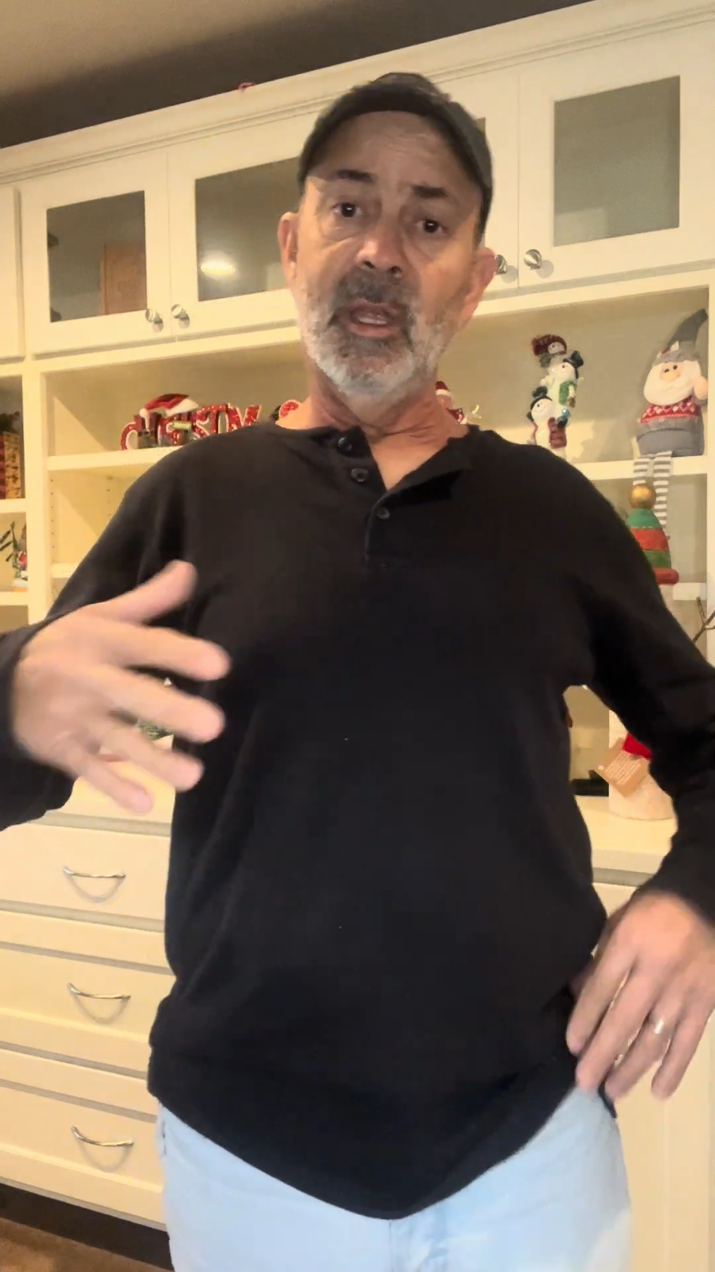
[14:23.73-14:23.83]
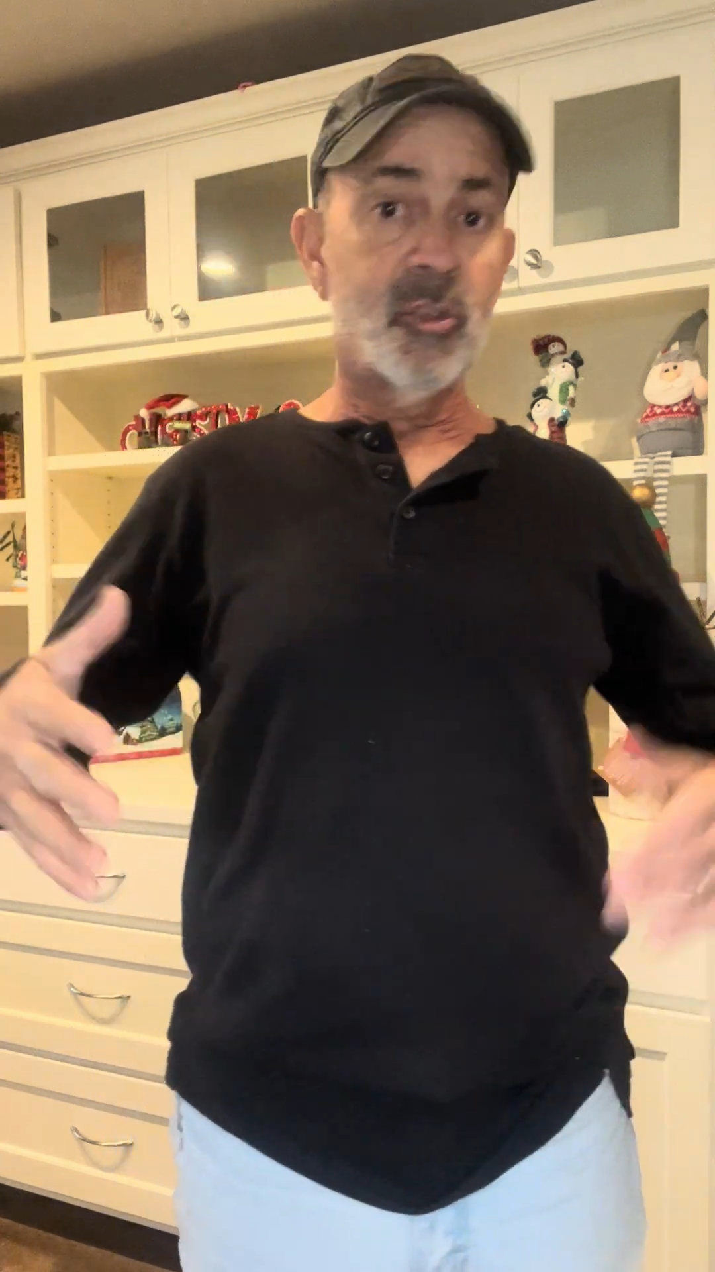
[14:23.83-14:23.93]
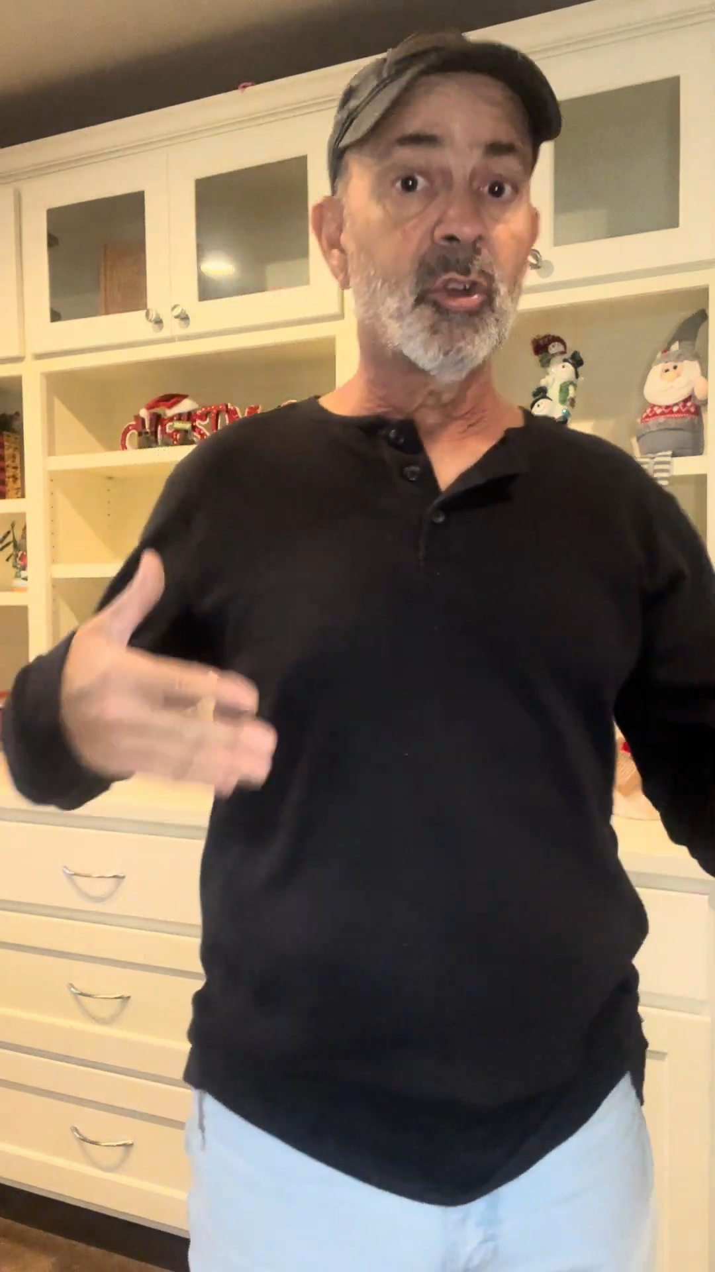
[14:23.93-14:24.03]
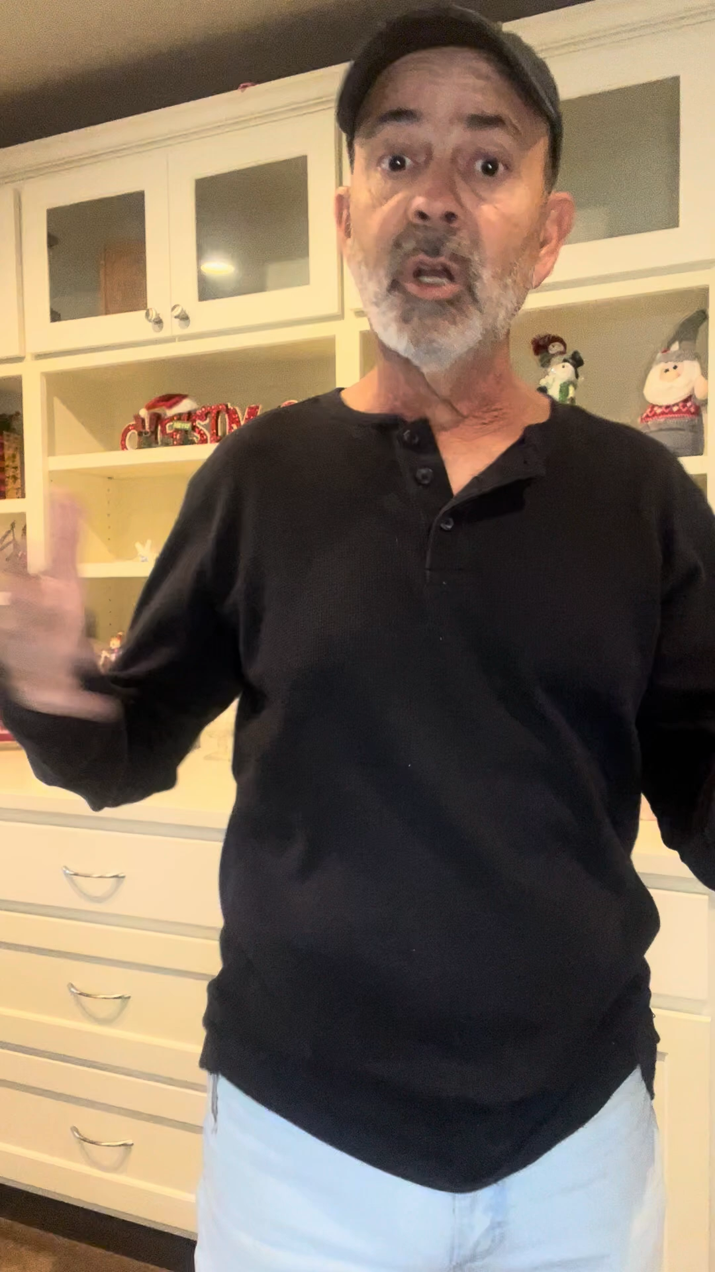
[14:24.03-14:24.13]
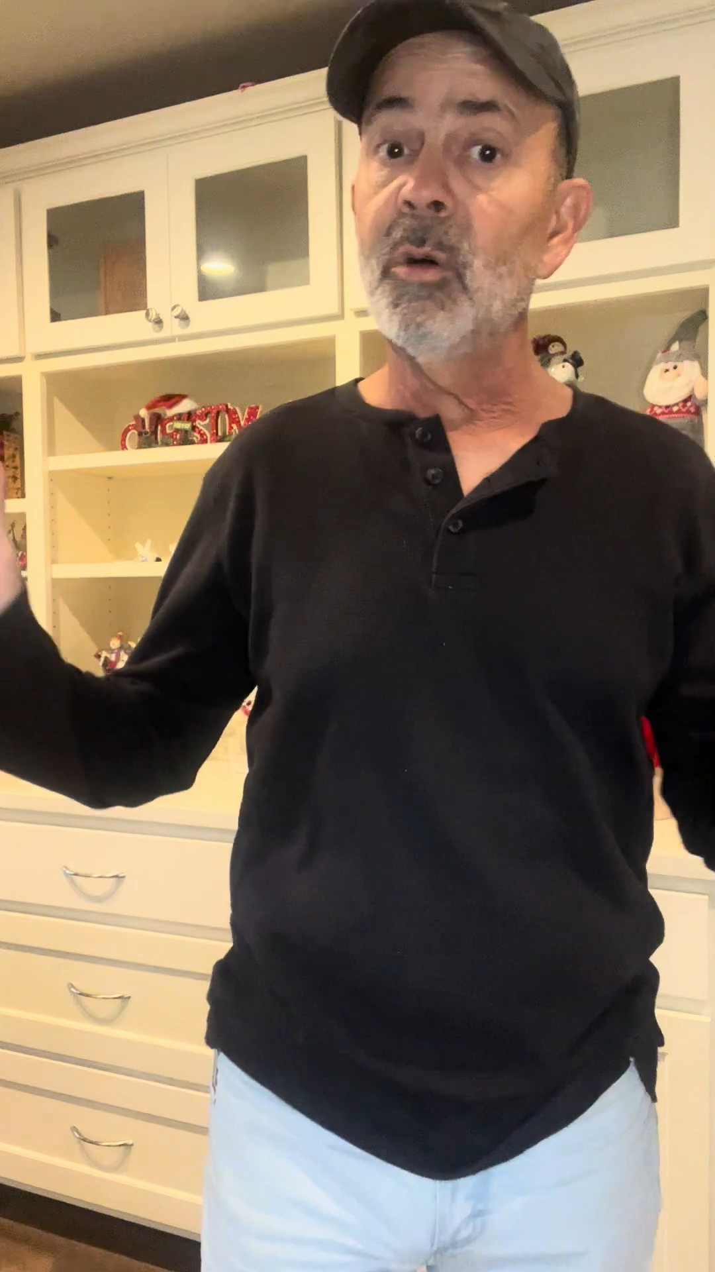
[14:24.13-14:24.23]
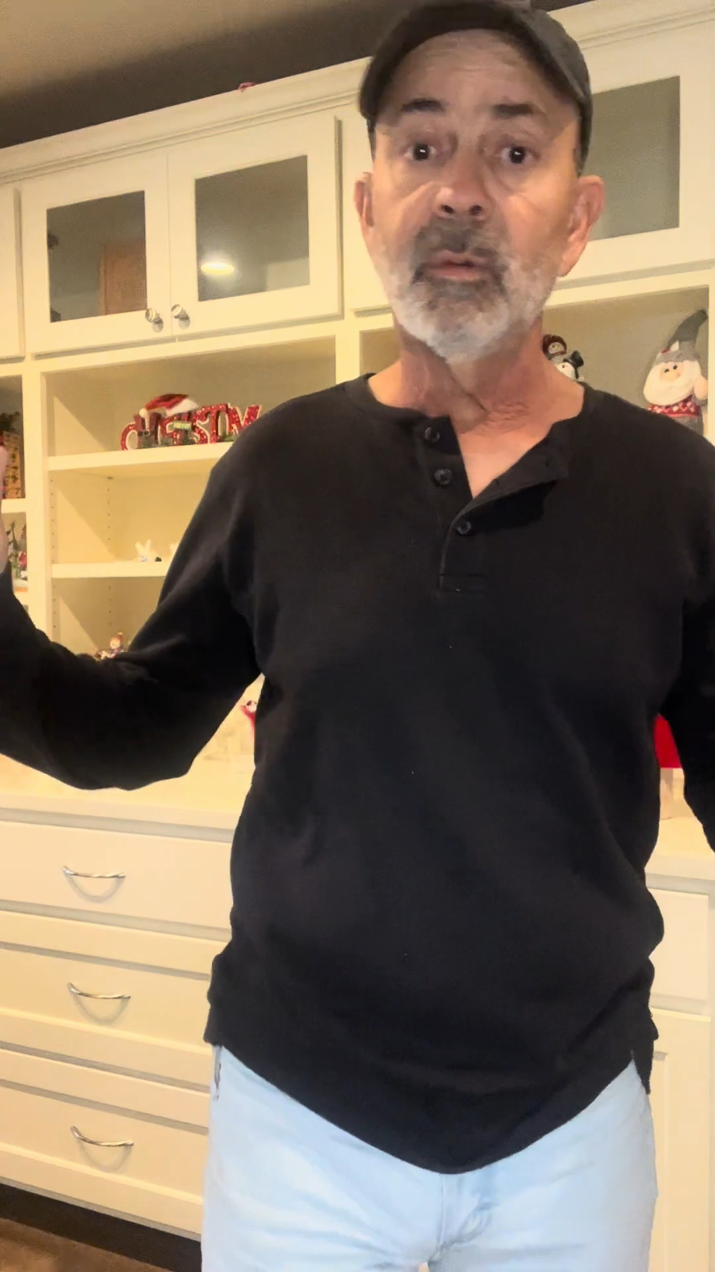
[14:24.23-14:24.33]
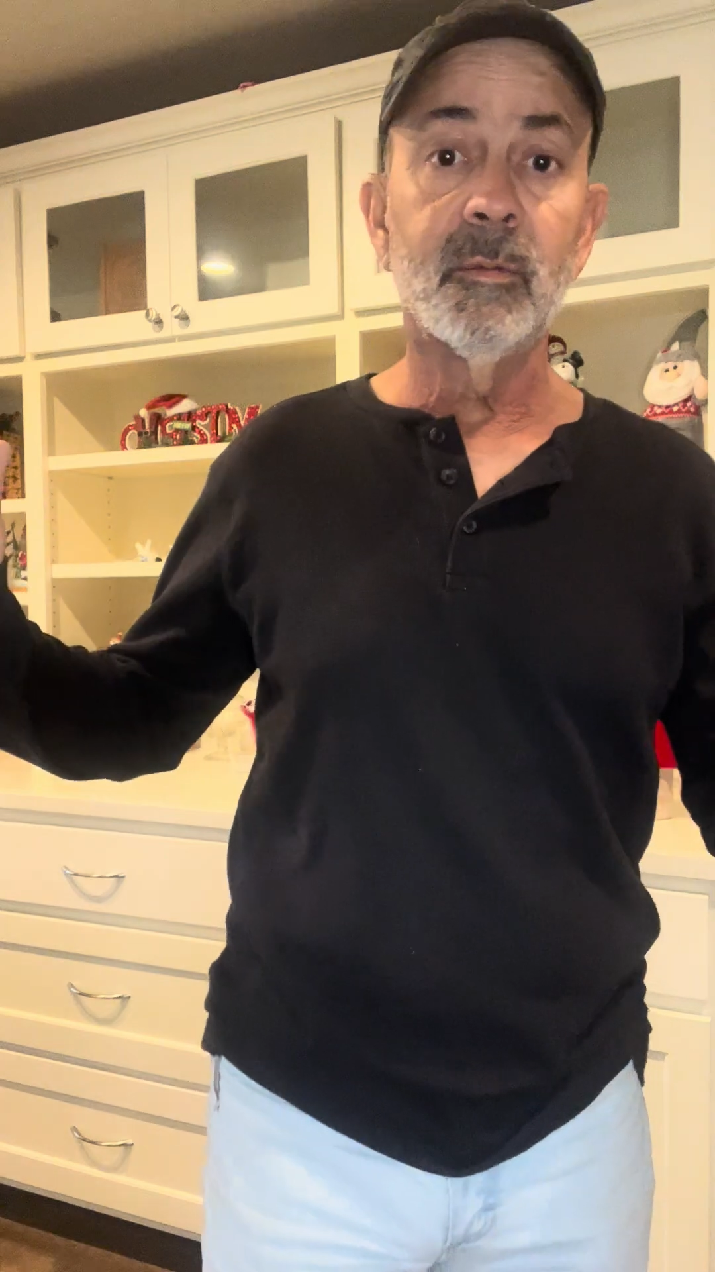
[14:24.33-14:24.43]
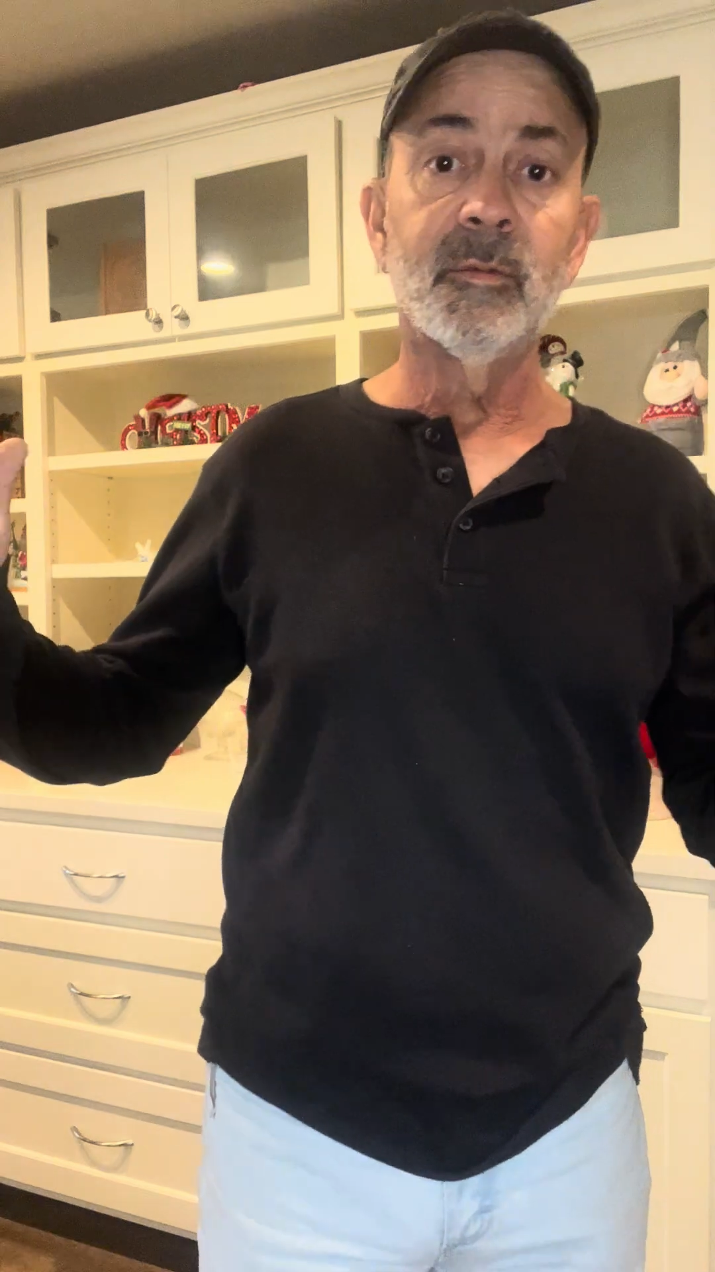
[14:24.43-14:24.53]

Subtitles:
struggle.